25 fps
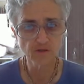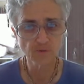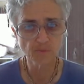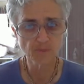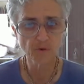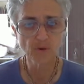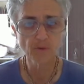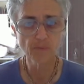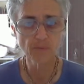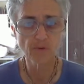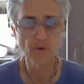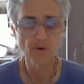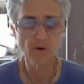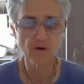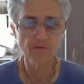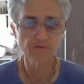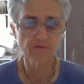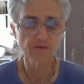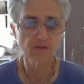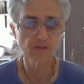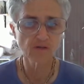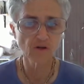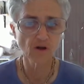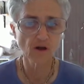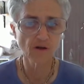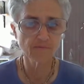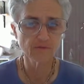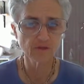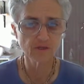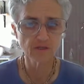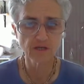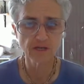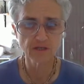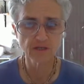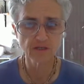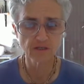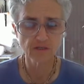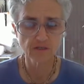purport of these
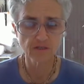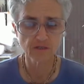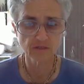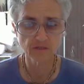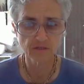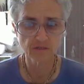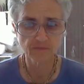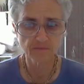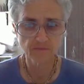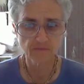conversations.